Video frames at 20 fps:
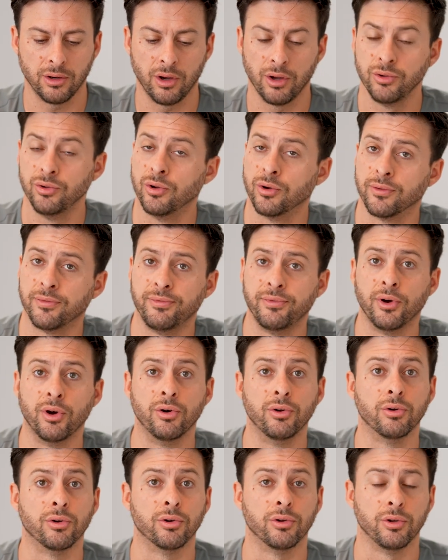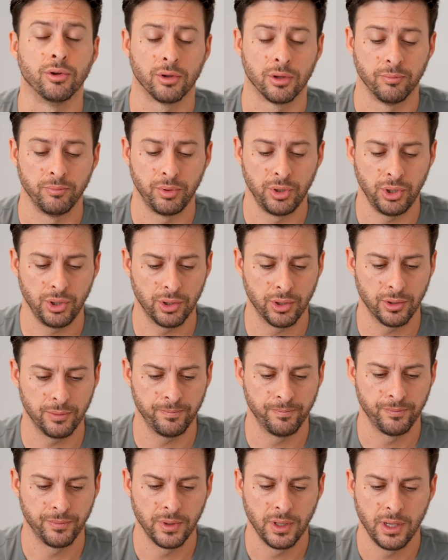on your phone or your computer,